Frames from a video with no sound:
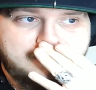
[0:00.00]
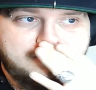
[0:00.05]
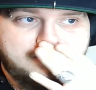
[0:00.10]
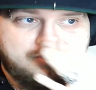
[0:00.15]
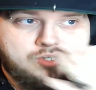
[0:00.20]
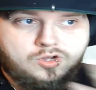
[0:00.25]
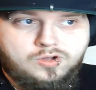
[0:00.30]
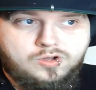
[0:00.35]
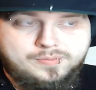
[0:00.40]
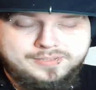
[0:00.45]

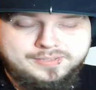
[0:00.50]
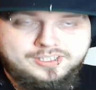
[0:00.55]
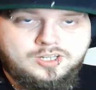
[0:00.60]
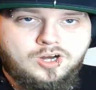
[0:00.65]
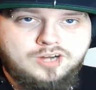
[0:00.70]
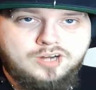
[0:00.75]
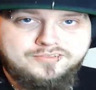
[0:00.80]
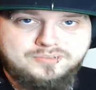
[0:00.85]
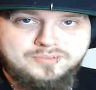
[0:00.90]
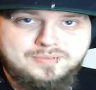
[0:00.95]
So I'm in the
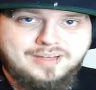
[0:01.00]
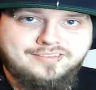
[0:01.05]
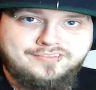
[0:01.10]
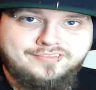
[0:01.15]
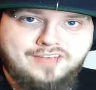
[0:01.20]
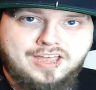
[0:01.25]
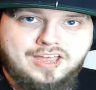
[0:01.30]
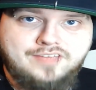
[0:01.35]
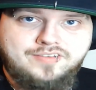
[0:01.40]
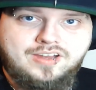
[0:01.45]
car for about
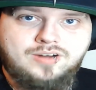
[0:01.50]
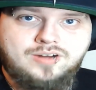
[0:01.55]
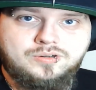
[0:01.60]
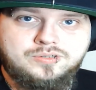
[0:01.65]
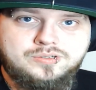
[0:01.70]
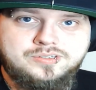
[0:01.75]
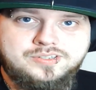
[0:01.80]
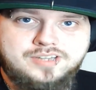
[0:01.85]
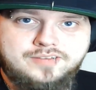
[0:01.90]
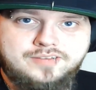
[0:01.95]
5
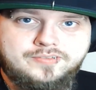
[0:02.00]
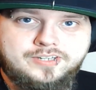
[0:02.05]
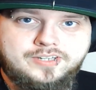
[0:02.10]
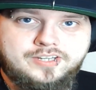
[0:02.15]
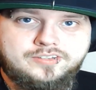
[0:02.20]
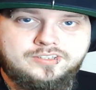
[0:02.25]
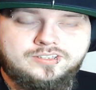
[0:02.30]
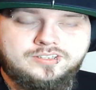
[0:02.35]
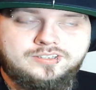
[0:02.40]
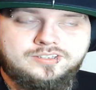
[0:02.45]
hours every
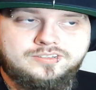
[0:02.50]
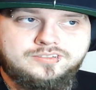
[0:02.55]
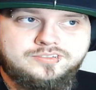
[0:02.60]
other